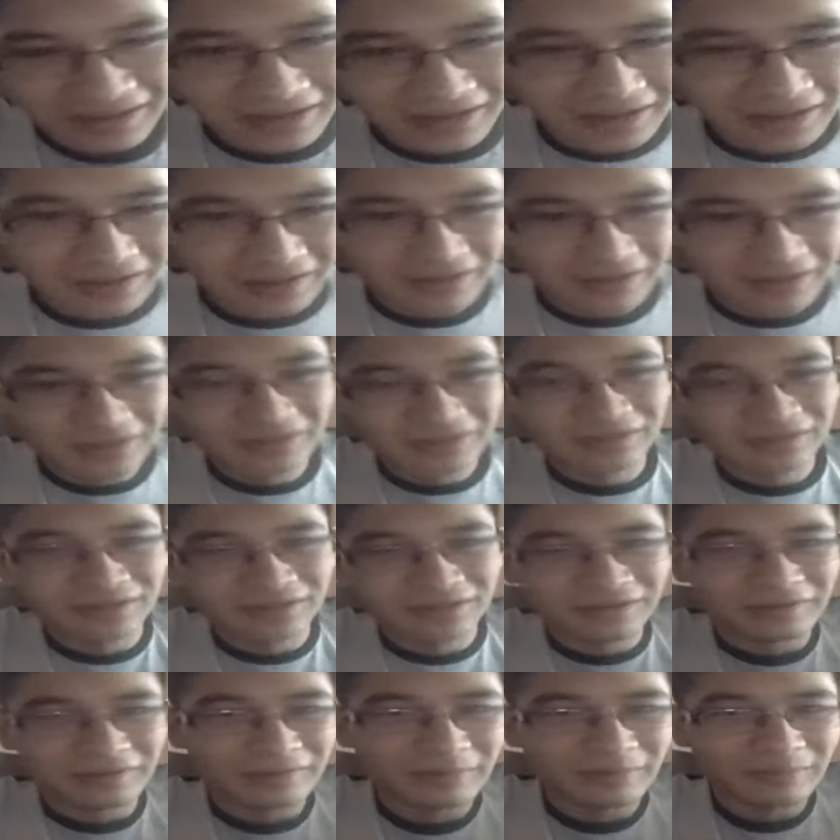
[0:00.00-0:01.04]
I usually
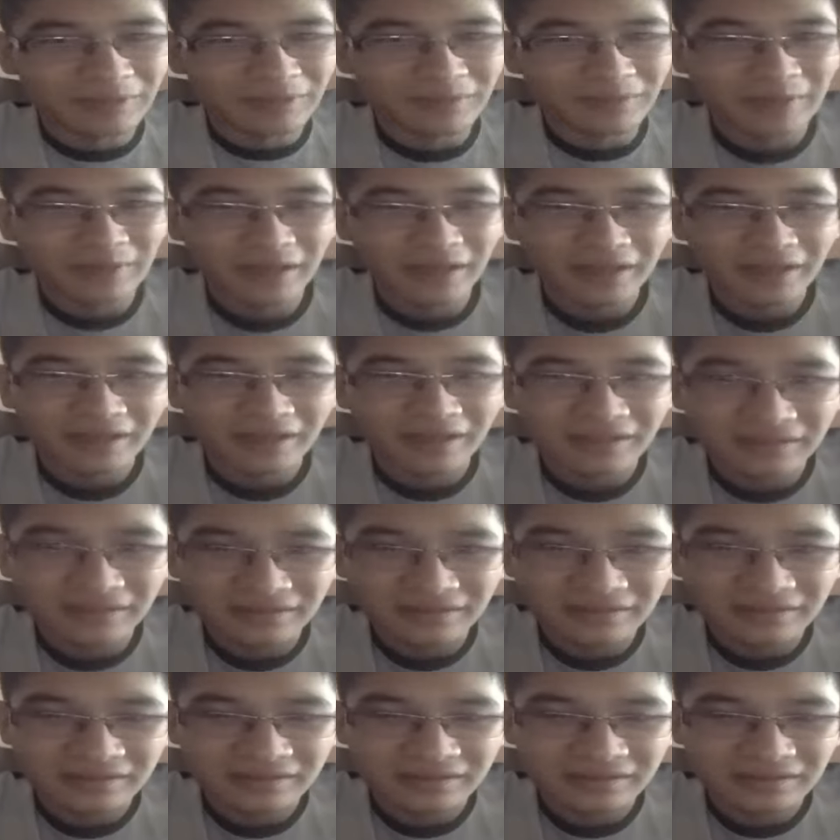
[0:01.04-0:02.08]
shouldn't be making
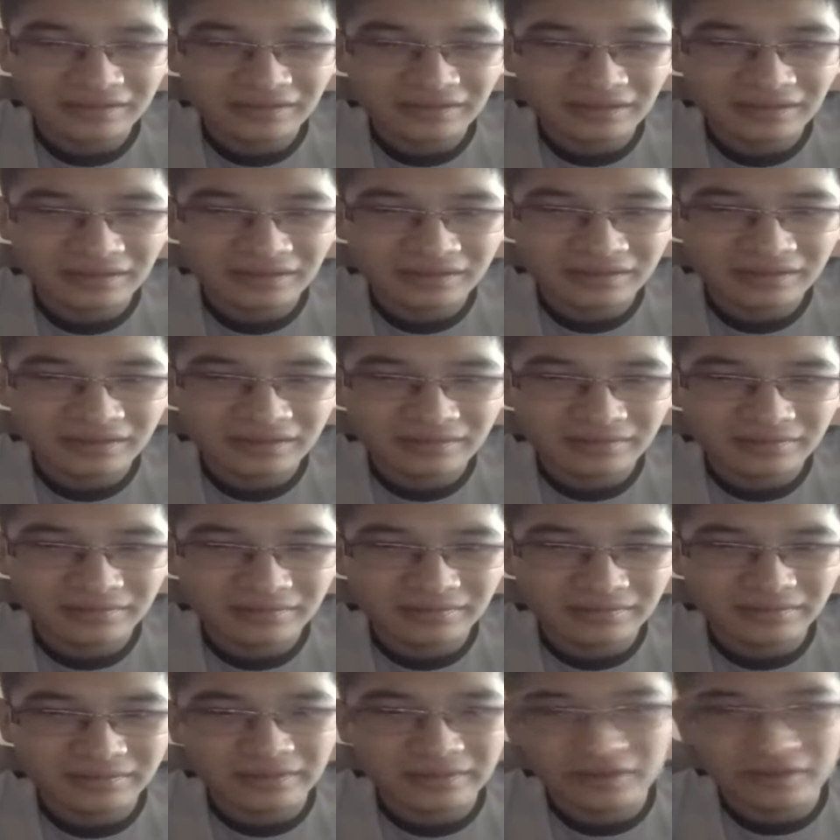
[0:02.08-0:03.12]

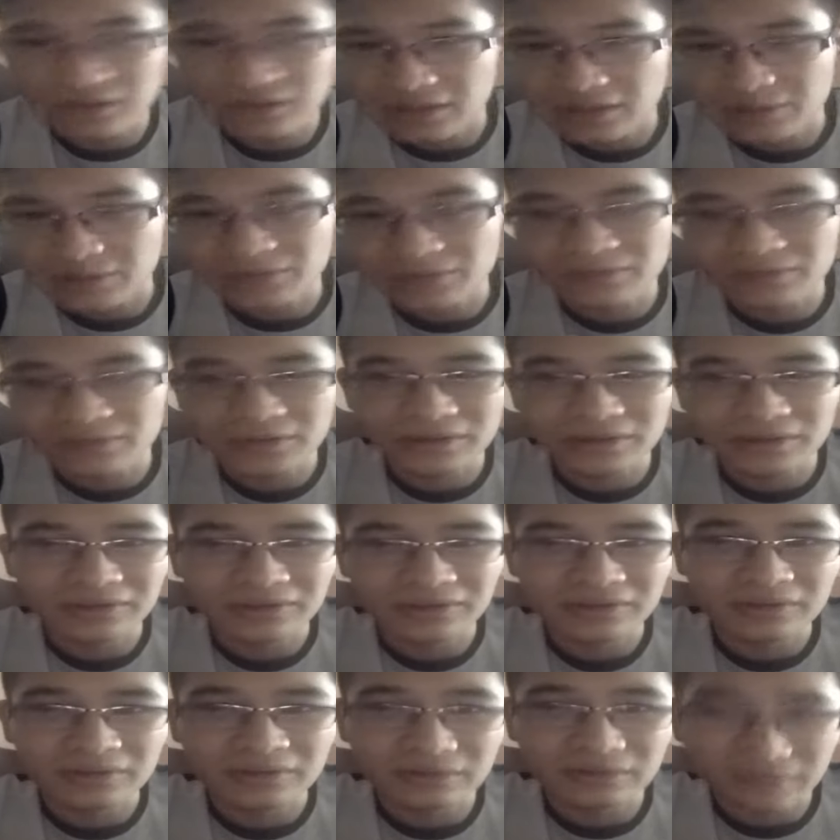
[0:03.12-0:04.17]
these types of videos.
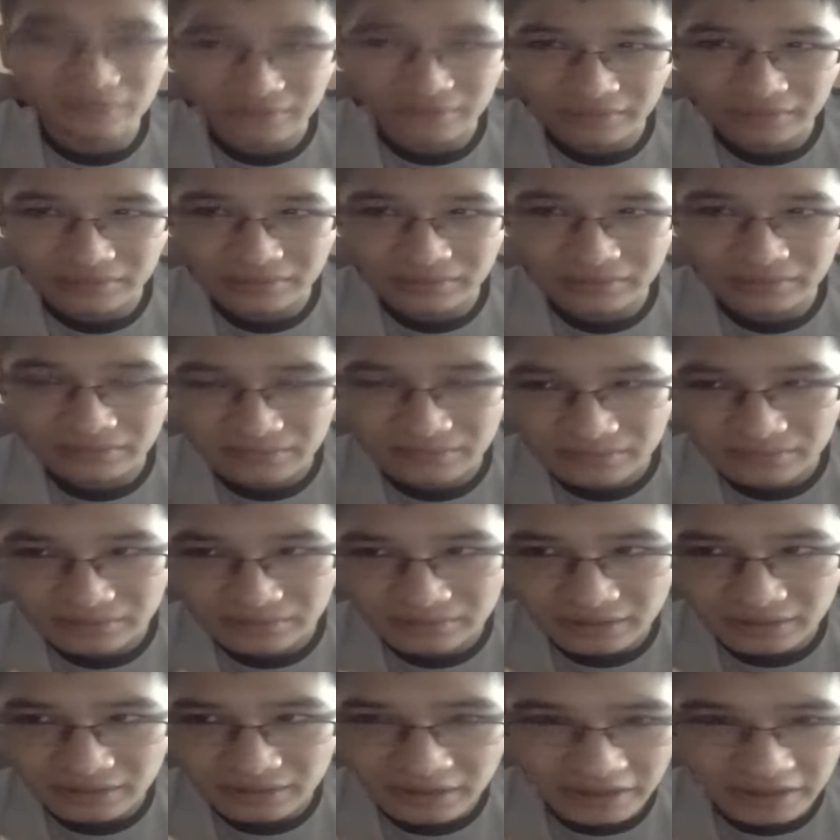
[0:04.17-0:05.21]
Usually,
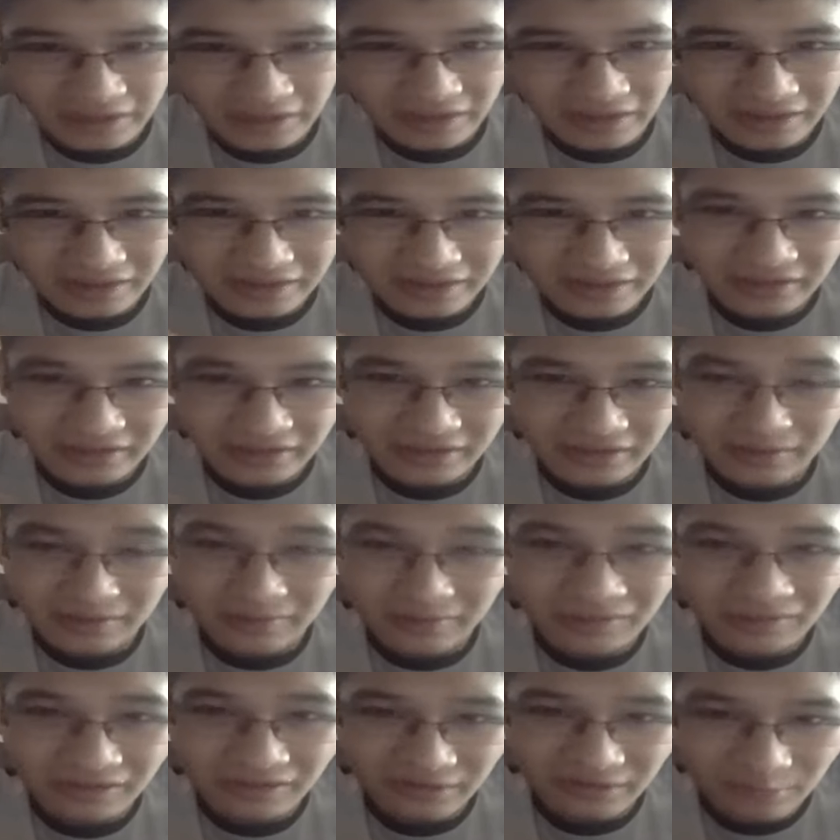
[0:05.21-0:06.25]
I tend to keep
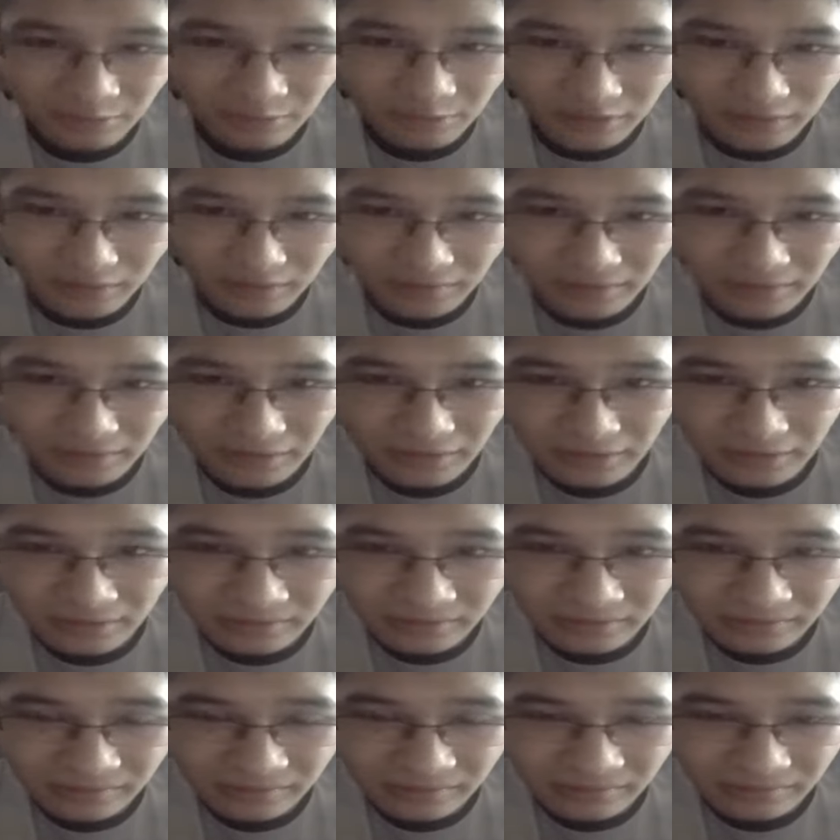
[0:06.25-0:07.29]
things private. I
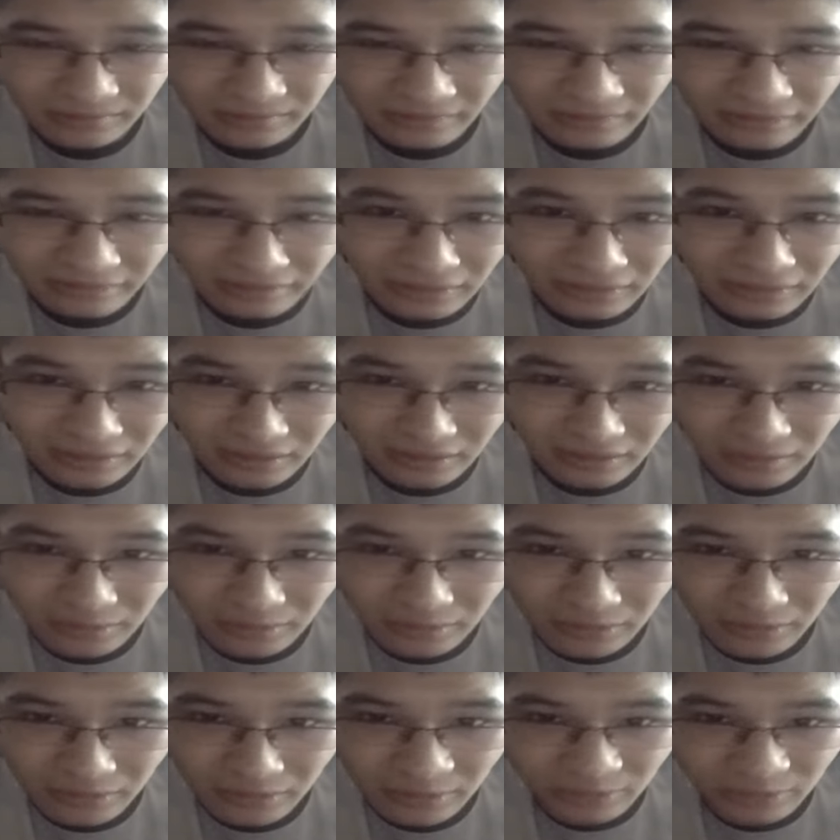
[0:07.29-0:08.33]
don't like to talk
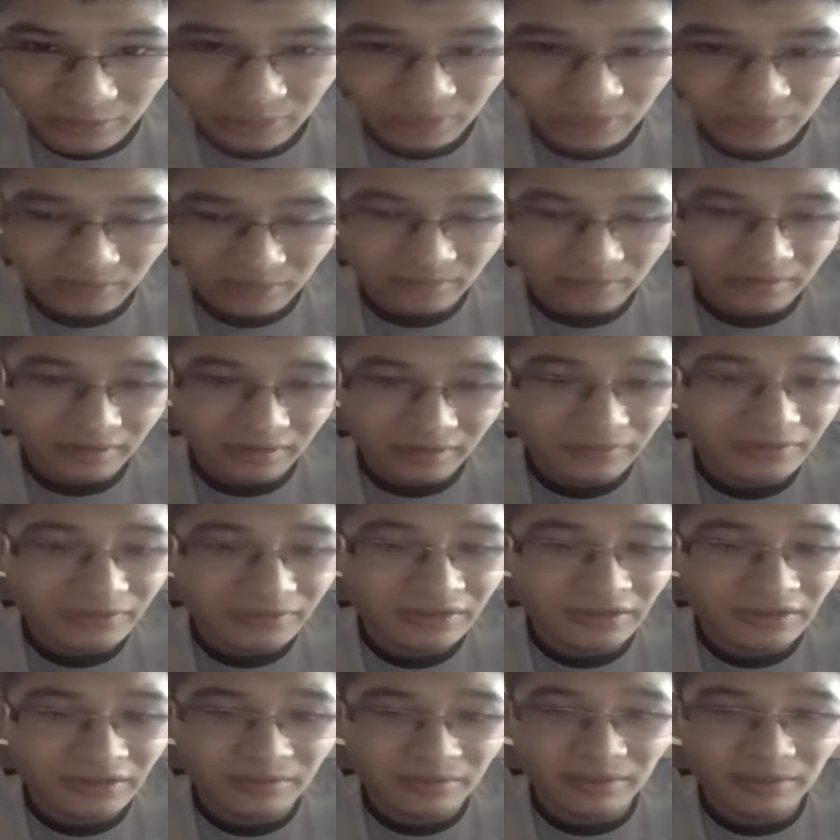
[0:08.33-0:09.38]
about my personal life.
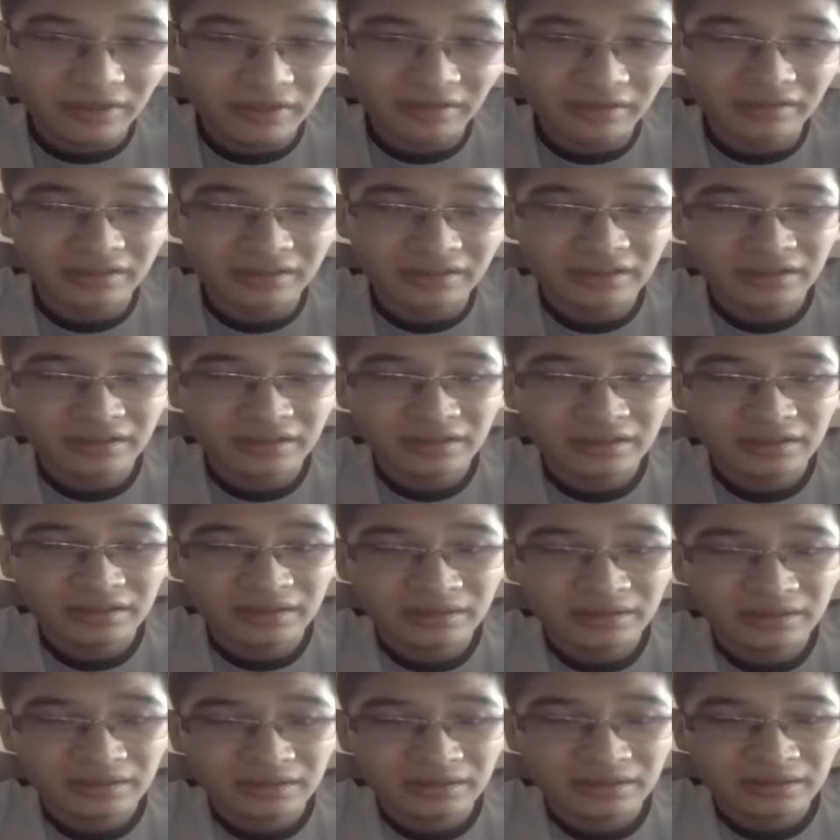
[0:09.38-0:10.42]
It's not my,
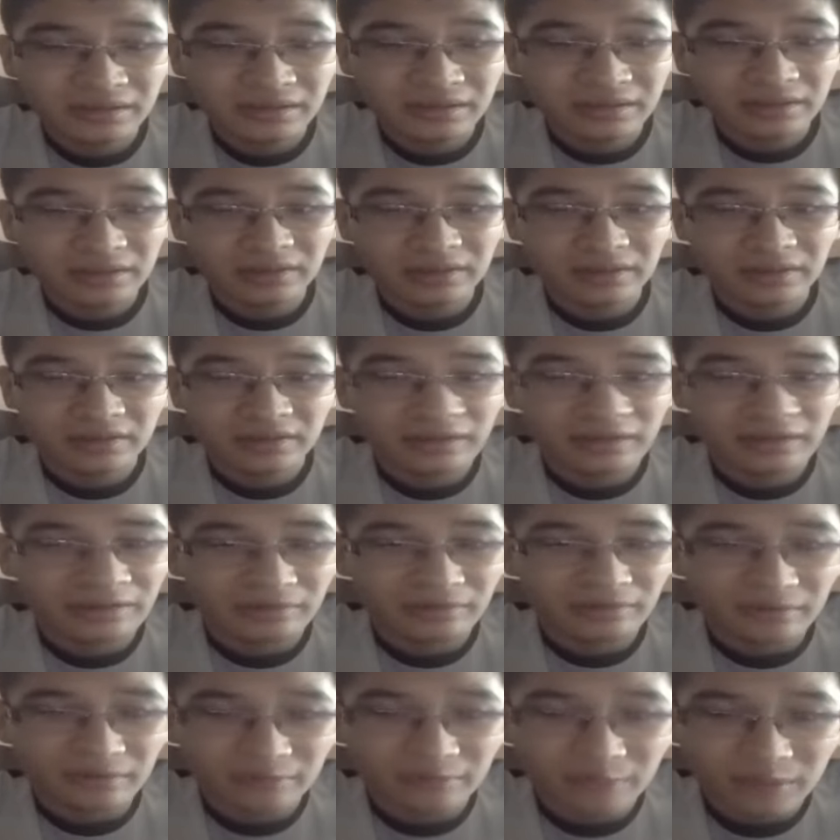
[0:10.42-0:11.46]
because I don't
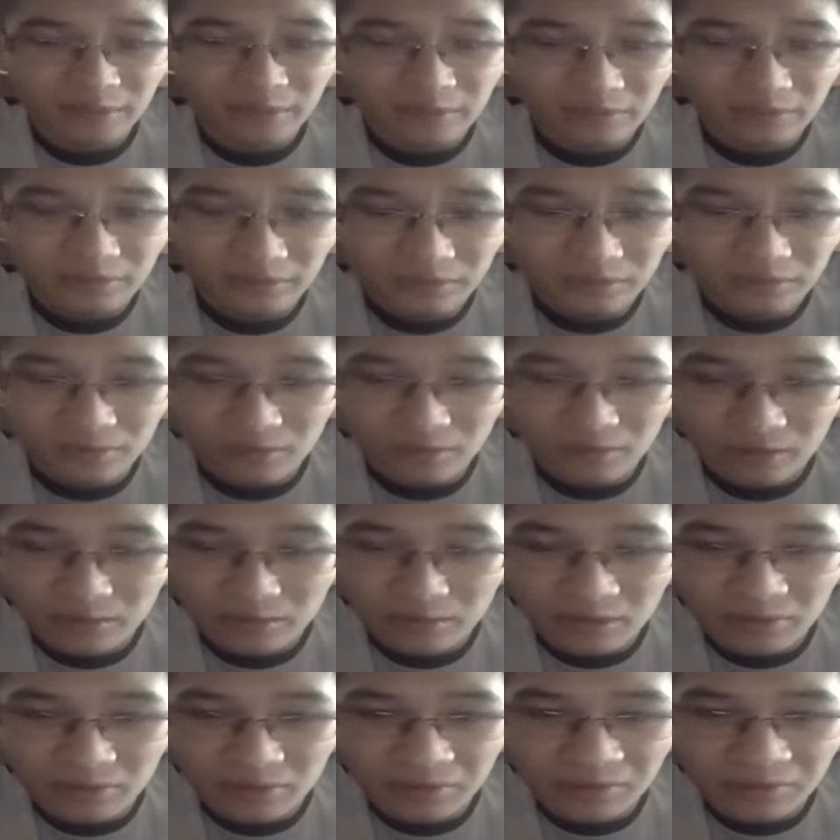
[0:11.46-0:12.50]
want people to worry
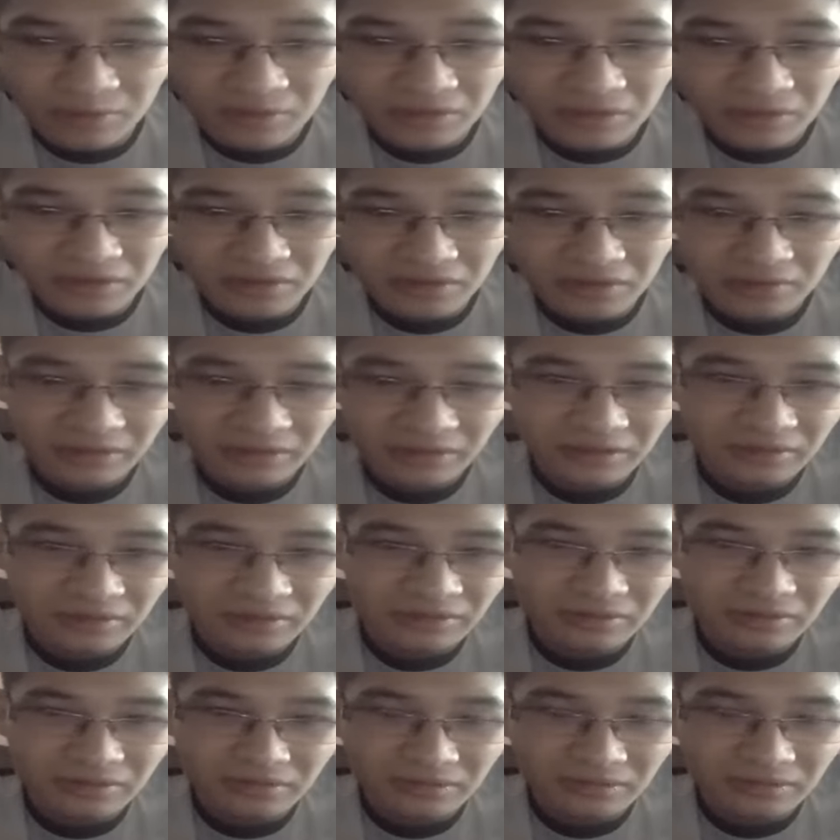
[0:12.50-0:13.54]
about me because I'm like,
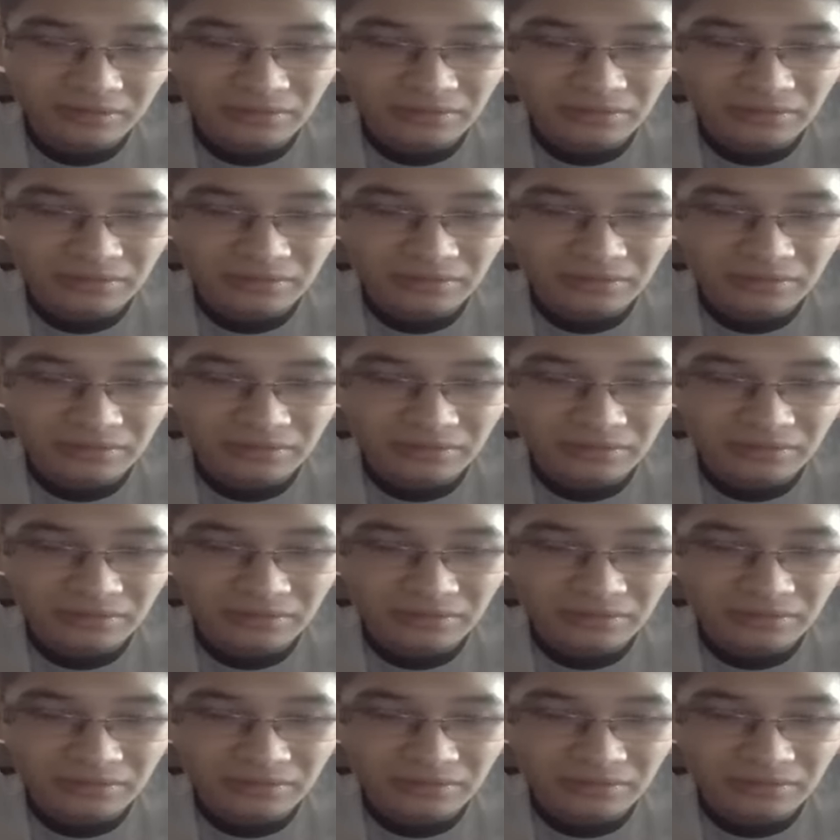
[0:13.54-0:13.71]
oh,